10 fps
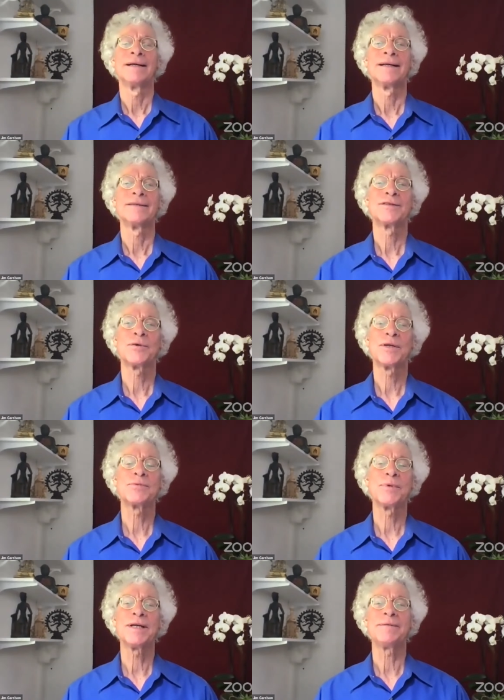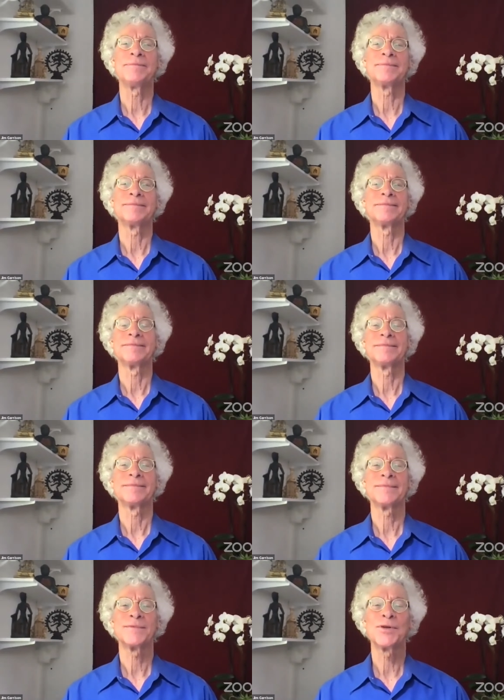And so as we
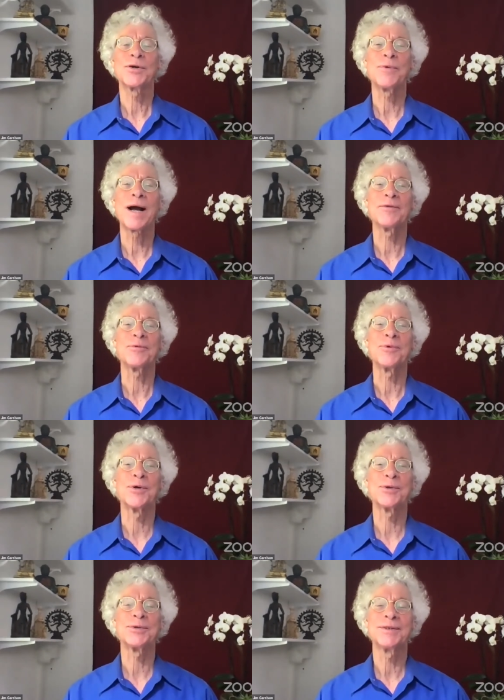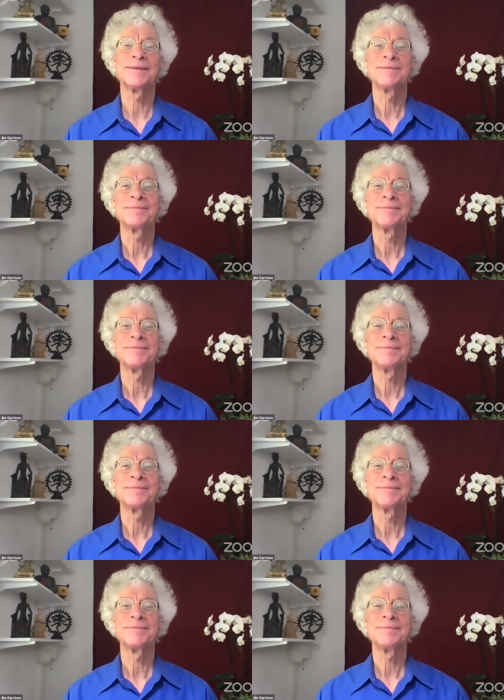look around the world,